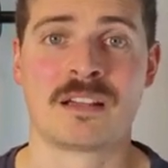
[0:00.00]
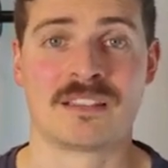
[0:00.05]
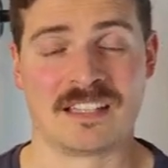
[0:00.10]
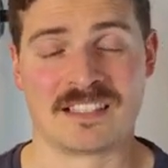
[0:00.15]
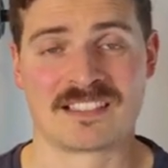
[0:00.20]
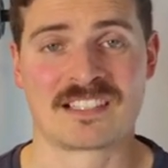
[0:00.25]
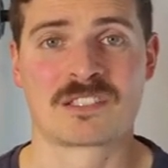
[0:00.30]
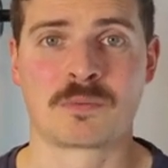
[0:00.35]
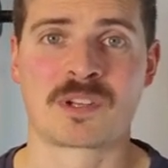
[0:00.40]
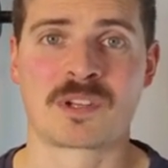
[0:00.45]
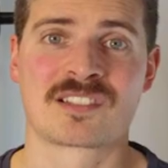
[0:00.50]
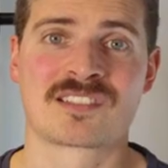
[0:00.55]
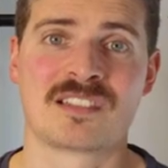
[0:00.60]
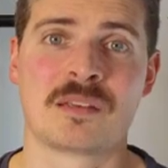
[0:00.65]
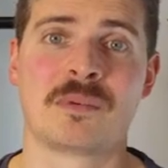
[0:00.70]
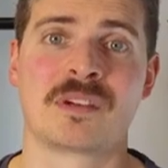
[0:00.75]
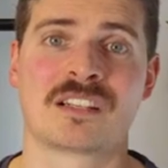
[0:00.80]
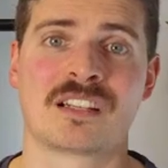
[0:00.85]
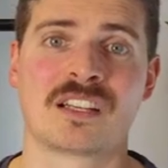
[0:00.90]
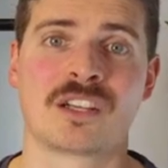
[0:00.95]
This is what's
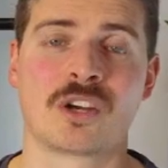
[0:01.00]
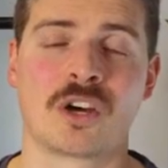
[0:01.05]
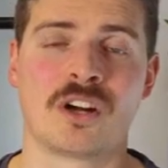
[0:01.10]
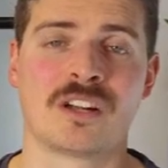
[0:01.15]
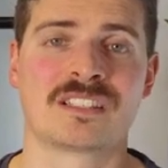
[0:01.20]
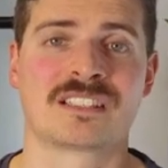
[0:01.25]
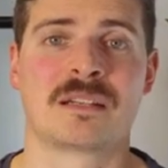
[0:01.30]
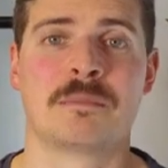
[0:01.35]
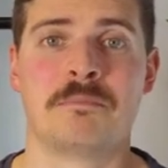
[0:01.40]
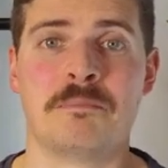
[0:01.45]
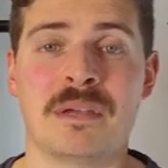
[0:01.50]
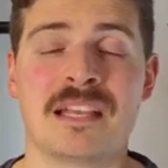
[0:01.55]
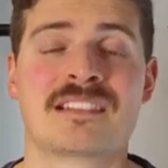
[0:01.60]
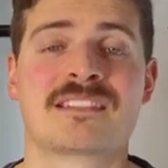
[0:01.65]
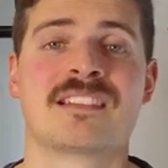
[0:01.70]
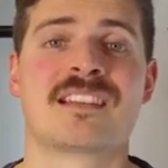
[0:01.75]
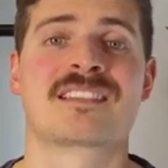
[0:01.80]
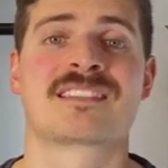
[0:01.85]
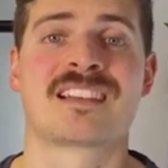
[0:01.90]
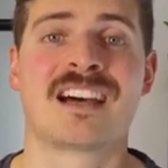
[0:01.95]
typically called
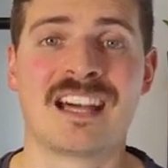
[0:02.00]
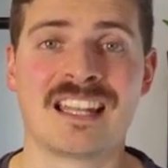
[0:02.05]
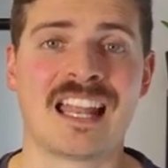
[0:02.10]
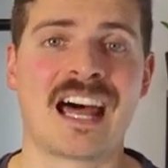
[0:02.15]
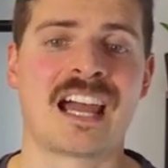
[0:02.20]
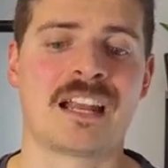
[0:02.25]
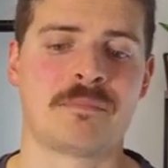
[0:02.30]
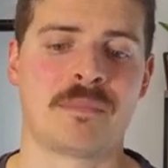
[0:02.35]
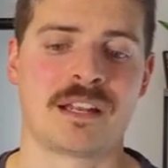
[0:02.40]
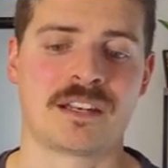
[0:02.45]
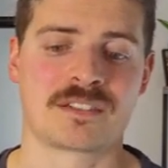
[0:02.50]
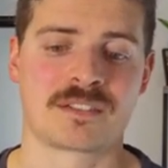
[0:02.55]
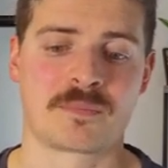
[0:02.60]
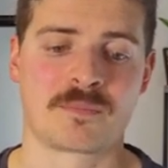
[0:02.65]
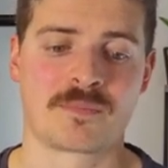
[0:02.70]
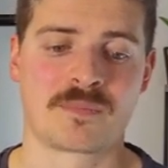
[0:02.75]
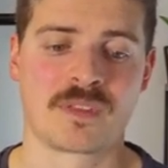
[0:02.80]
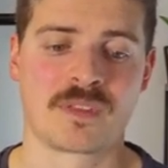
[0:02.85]
business alignment.